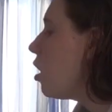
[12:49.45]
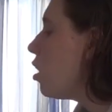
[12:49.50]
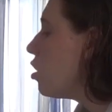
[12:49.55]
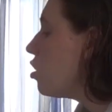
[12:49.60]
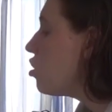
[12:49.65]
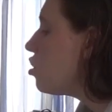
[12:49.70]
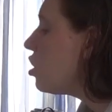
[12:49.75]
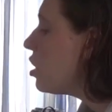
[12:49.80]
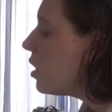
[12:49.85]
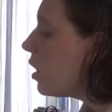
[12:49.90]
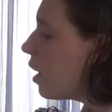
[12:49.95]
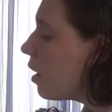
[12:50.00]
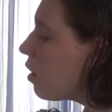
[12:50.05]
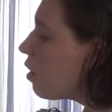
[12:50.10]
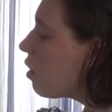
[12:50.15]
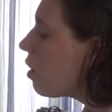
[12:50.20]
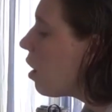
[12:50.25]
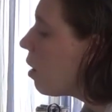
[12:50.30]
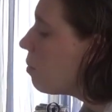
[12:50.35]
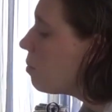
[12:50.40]
She
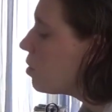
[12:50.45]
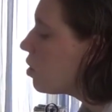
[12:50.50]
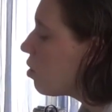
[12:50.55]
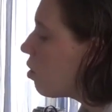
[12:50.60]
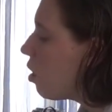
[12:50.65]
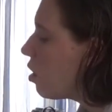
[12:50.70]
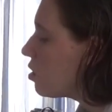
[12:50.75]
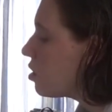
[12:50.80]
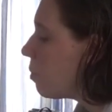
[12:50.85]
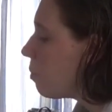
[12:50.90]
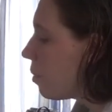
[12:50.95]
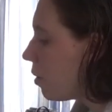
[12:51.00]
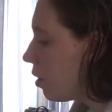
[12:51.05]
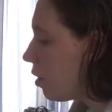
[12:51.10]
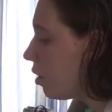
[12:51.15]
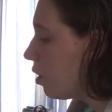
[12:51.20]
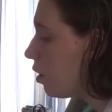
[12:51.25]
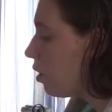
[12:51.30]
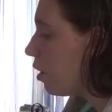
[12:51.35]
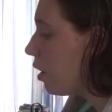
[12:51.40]
later comes across a
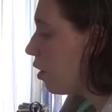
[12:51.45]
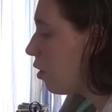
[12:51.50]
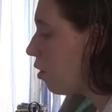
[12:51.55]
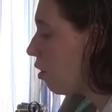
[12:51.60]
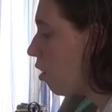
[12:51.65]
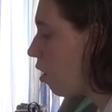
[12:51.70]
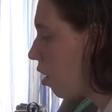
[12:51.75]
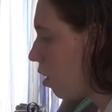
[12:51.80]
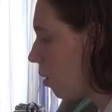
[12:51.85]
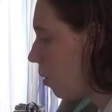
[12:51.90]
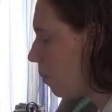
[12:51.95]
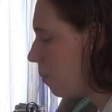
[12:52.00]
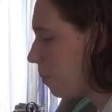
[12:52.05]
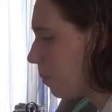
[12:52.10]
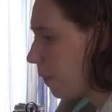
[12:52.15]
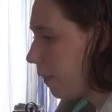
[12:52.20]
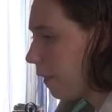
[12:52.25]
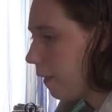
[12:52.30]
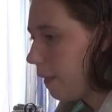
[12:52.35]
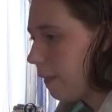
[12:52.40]
burglar in her home,
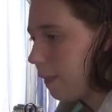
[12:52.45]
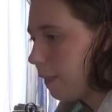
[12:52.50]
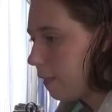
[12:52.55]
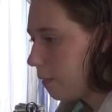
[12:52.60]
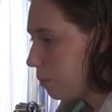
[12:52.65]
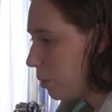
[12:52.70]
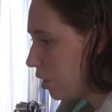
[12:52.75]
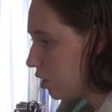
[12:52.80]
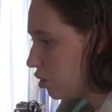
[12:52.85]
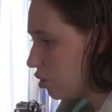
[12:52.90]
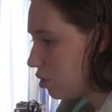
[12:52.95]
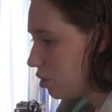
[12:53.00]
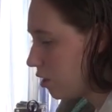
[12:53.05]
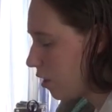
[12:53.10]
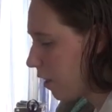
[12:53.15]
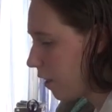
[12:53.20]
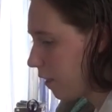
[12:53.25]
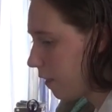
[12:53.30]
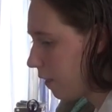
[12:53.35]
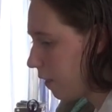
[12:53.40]
which
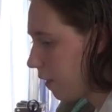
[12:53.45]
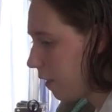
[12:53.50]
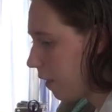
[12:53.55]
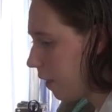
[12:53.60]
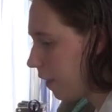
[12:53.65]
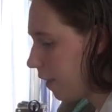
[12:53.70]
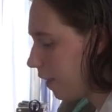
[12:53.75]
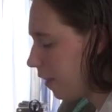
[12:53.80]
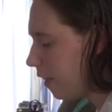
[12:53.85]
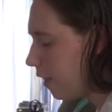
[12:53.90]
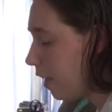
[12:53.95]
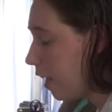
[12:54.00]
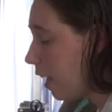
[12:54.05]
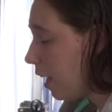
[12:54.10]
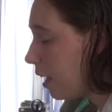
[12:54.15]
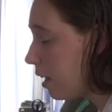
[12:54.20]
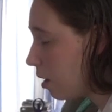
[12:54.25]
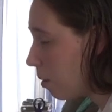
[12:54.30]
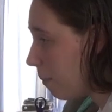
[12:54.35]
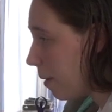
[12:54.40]

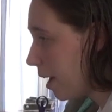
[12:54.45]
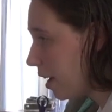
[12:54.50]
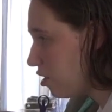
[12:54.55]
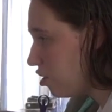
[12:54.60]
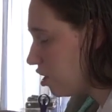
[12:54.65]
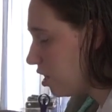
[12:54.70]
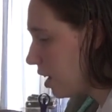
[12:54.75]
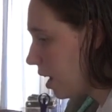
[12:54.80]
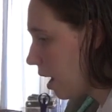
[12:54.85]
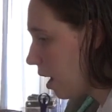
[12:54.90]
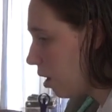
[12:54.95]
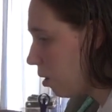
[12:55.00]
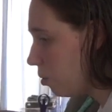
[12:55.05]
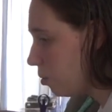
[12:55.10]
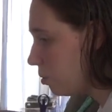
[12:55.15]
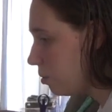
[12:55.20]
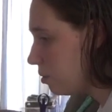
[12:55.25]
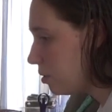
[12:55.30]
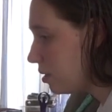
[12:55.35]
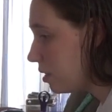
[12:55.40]
can't imagine how
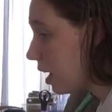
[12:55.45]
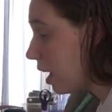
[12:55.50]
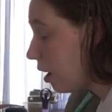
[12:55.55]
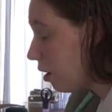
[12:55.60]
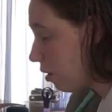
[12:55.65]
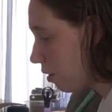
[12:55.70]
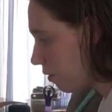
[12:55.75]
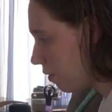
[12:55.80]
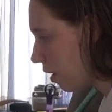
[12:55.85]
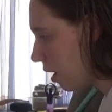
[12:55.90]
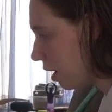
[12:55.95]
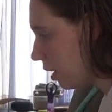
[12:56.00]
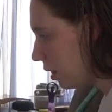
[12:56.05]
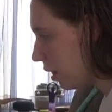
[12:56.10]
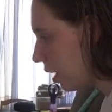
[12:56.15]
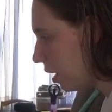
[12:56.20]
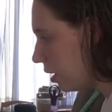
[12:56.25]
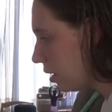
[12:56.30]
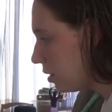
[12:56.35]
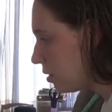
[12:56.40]
terrifying
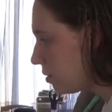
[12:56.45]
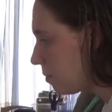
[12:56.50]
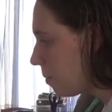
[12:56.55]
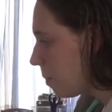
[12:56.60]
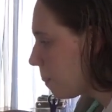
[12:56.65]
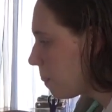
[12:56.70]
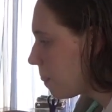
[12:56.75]
that is.